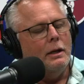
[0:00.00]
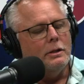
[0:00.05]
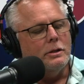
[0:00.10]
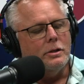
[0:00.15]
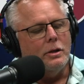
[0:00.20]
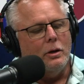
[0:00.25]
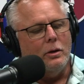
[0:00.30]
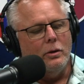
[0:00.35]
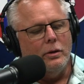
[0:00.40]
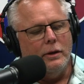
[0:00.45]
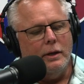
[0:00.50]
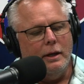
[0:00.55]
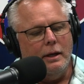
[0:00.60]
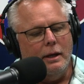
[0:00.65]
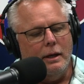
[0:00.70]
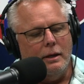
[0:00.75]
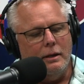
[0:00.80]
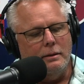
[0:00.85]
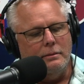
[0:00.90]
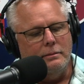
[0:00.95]
so the
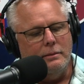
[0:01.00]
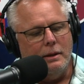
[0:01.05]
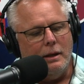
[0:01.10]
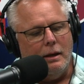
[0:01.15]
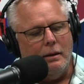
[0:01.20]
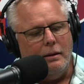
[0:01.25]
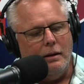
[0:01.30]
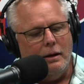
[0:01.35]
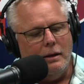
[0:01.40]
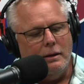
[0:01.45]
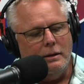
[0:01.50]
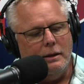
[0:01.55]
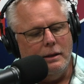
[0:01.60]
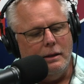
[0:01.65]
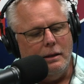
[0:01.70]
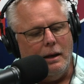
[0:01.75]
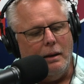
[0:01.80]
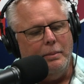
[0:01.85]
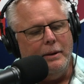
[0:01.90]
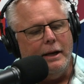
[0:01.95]
um, uh,
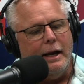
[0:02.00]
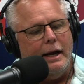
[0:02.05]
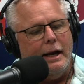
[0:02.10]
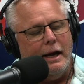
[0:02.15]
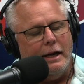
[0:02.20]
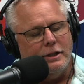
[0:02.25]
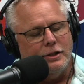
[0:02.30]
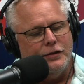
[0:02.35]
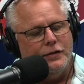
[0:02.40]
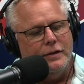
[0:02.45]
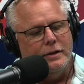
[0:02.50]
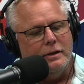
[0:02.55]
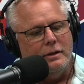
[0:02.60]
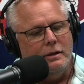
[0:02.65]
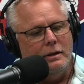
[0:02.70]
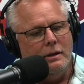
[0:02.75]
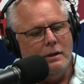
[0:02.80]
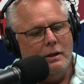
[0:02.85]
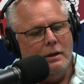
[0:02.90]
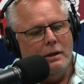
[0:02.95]
up in
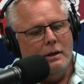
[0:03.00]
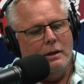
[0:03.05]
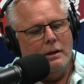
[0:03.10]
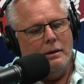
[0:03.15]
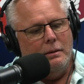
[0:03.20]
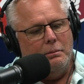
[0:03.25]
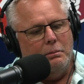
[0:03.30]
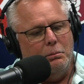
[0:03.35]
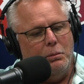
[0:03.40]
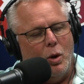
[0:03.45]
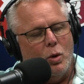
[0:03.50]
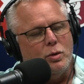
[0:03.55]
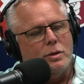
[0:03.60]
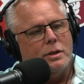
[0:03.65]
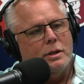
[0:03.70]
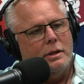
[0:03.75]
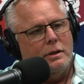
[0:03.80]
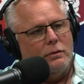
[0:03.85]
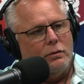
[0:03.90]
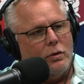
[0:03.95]
asheville
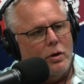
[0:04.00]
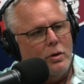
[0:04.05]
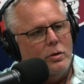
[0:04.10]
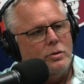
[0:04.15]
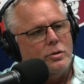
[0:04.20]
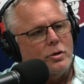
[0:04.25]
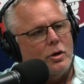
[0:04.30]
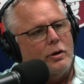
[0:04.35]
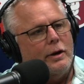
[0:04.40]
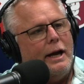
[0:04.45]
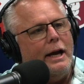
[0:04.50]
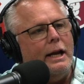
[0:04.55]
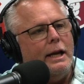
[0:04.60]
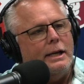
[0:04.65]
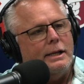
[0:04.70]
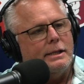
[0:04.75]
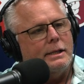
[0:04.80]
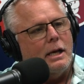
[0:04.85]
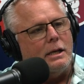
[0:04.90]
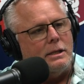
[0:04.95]
most of the roads are
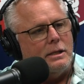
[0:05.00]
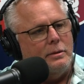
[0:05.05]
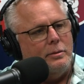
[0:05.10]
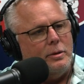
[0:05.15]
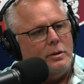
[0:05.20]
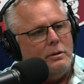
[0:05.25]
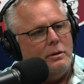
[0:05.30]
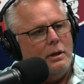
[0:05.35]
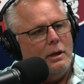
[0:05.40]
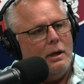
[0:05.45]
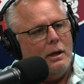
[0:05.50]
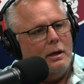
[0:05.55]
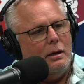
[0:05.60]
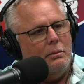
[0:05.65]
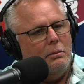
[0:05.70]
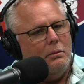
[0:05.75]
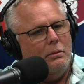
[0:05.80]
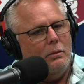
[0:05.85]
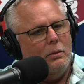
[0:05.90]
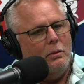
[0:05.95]
inaccessible
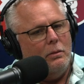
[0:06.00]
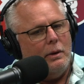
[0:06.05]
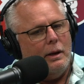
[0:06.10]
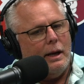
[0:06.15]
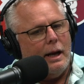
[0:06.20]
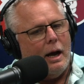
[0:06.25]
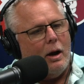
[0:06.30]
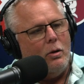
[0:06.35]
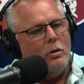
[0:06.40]
um, how